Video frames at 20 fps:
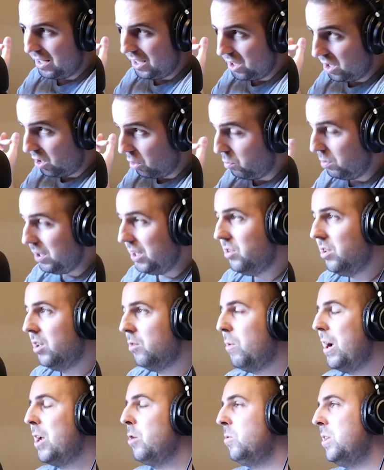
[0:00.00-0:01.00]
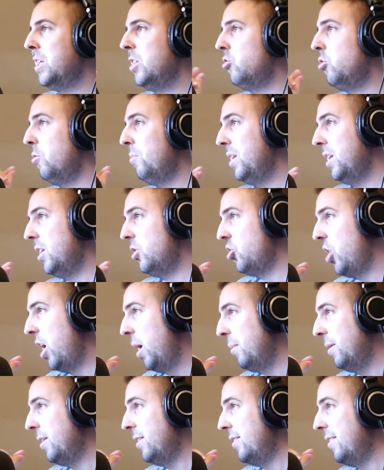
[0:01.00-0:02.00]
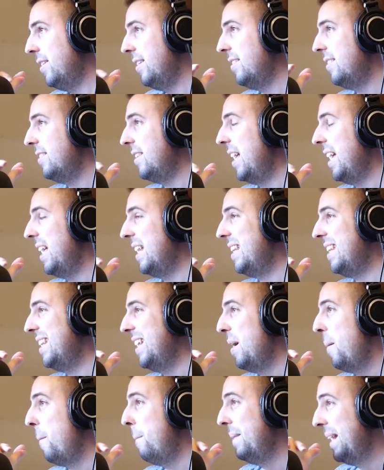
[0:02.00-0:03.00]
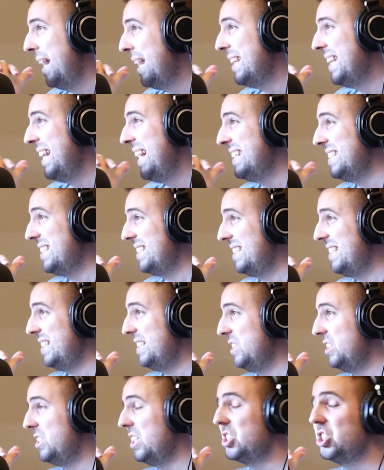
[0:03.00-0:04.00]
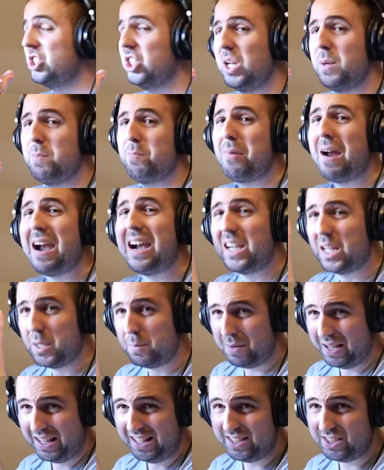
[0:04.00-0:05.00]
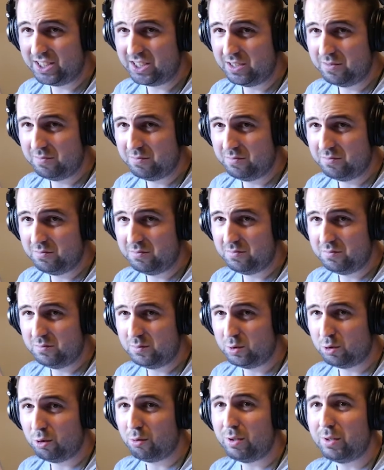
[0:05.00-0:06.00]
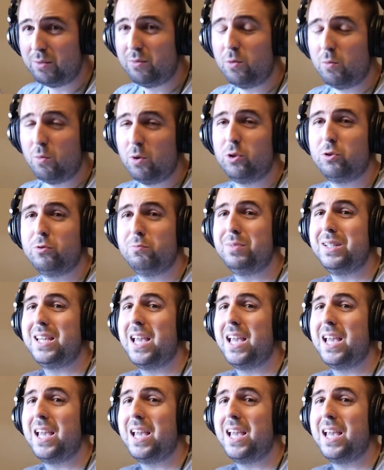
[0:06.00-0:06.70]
the reason why you need so many shamans is that Bloodlust is actually party based. So if you want to be